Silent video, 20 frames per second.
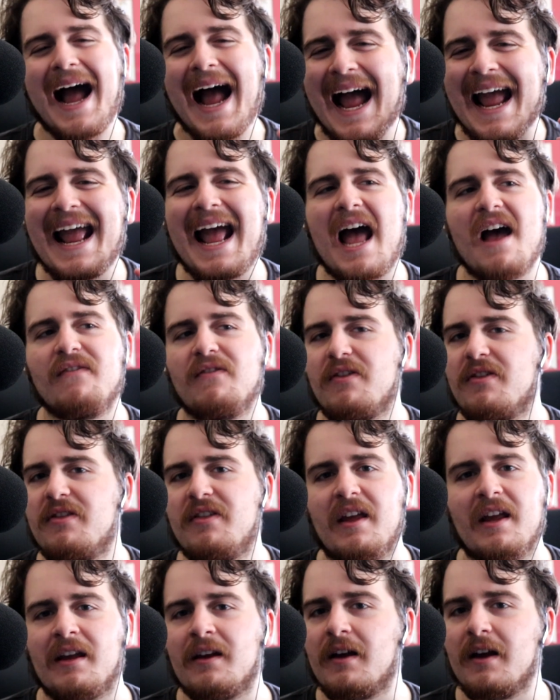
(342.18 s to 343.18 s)
I have a
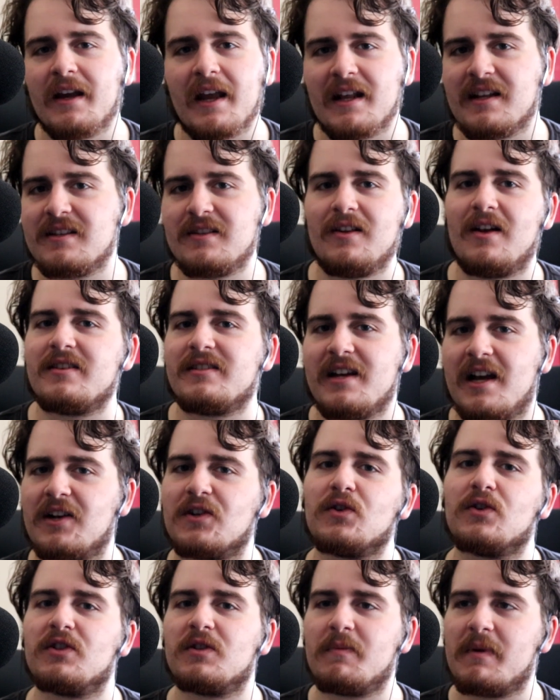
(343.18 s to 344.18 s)
thing against Los
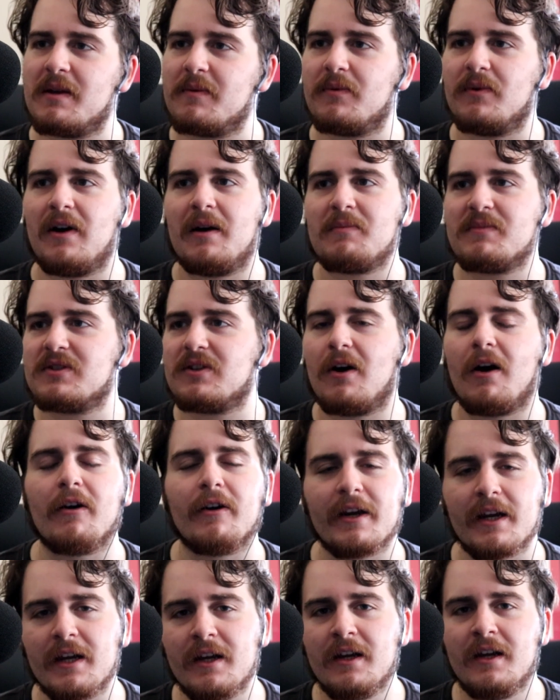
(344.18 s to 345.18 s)
Angeles people. I'm
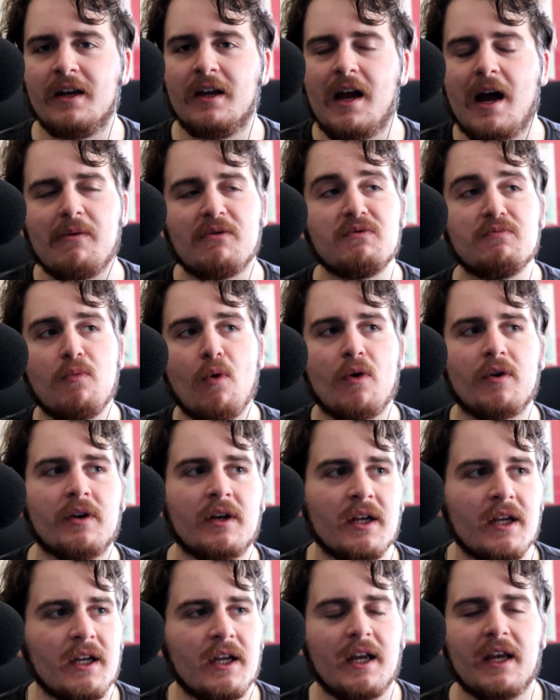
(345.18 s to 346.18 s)
sorry. I was
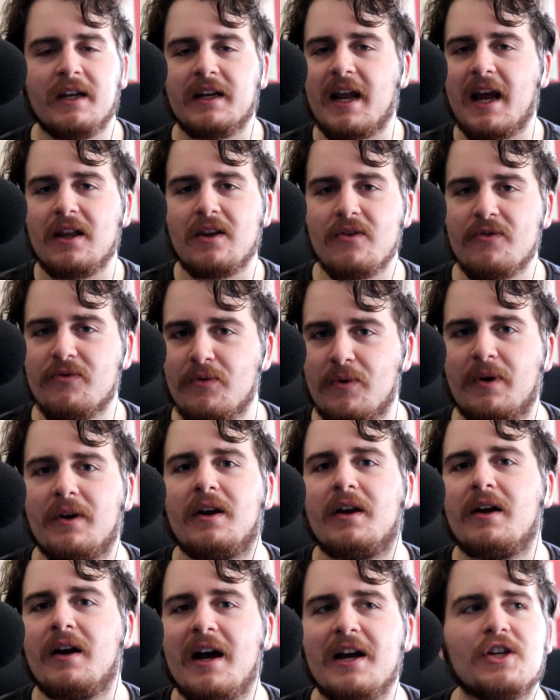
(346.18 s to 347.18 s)
born in
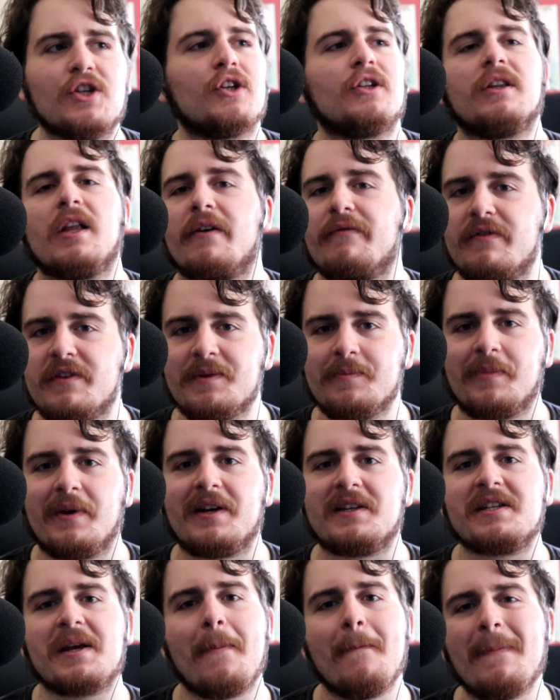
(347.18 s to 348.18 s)
California. I should love this
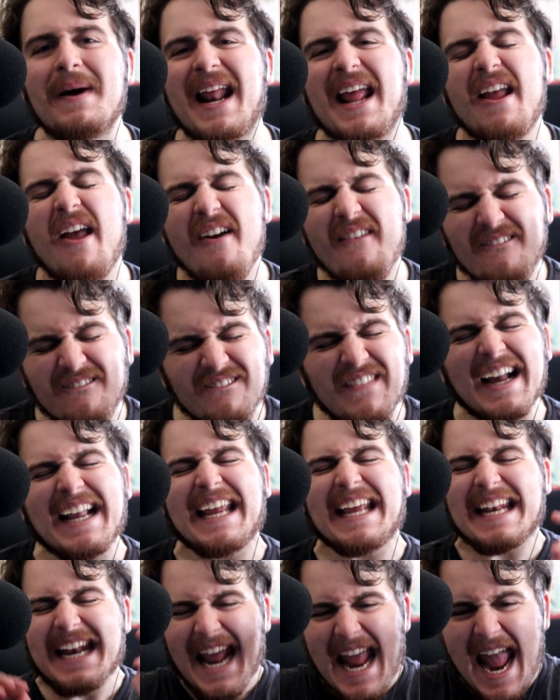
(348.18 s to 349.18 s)
place, but I
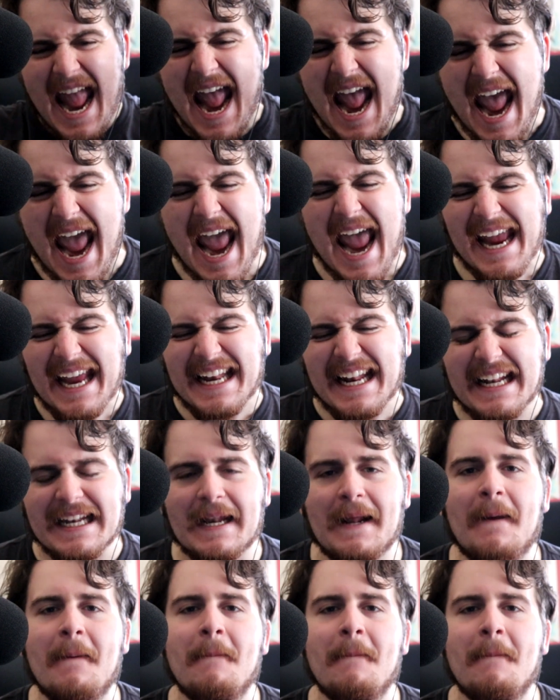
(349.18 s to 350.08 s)
fucking hate it.